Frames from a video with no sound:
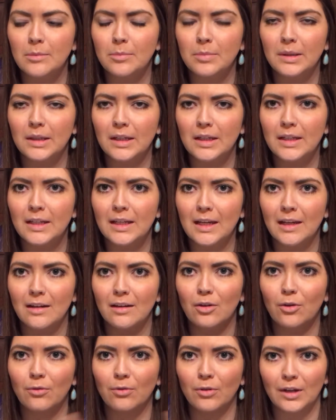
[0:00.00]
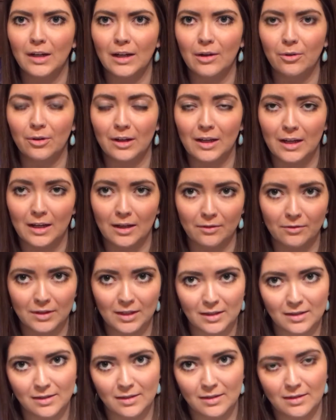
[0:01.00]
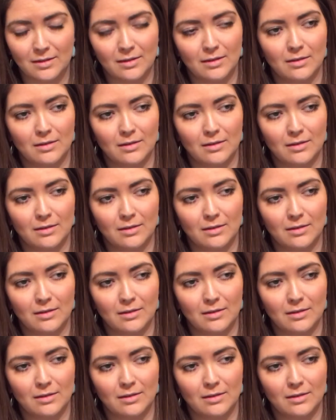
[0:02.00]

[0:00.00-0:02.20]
But again, over an hour and a half, that's